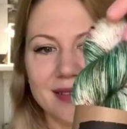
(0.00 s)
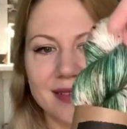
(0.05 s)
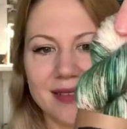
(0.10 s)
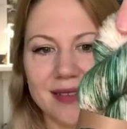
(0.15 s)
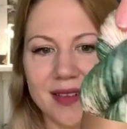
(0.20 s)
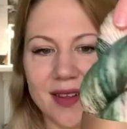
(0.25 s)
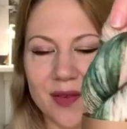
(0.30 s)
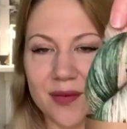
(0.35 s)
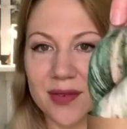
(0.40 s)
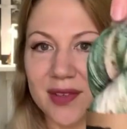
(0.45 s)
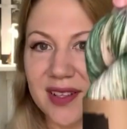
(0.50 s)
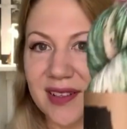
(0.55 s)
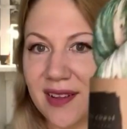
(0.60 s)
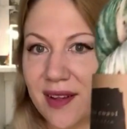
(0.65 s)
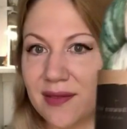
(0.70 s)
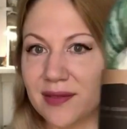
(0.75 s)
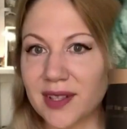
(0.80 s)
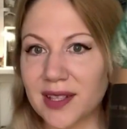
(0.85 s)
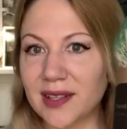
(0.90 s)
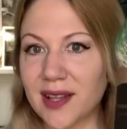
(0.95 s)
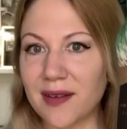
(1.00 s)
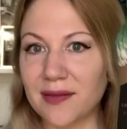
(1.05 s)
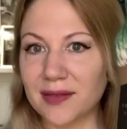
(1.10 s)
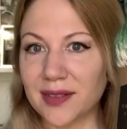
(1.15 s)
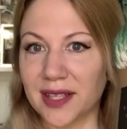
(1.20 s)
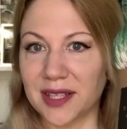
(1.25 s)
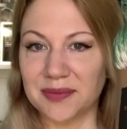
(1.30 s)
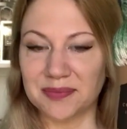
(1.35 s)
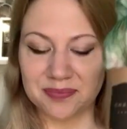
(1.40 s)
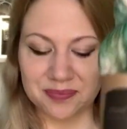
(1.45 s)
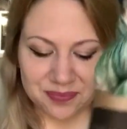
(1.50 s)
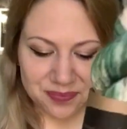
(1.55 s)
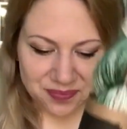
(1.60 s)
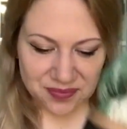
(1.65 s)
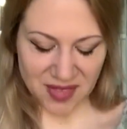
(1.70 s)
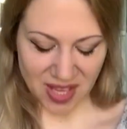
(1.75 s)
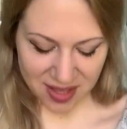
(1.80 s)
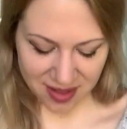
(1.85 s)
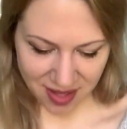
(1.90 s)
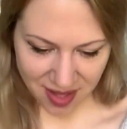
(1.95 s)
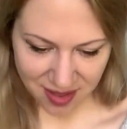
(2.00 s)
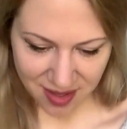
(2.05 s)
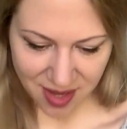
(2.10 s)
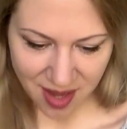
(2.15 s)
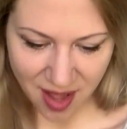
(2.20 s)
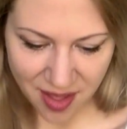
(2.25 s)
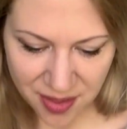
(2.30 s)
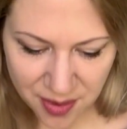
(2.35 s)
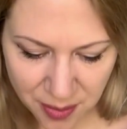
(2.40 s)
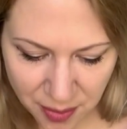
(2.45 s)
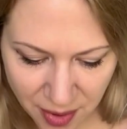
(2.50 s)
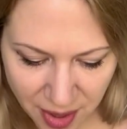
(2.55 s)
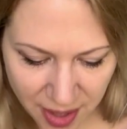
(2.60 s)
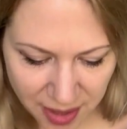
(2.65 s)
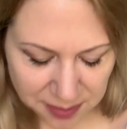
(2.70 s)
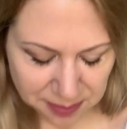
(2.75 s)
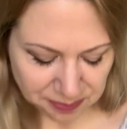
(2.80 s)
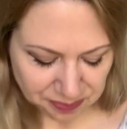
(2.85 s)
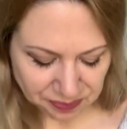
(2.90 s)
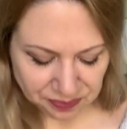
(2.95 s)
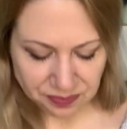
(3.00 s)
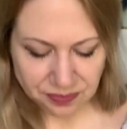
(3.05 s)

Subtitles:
Lovely, lovely, lovely. And then the other one,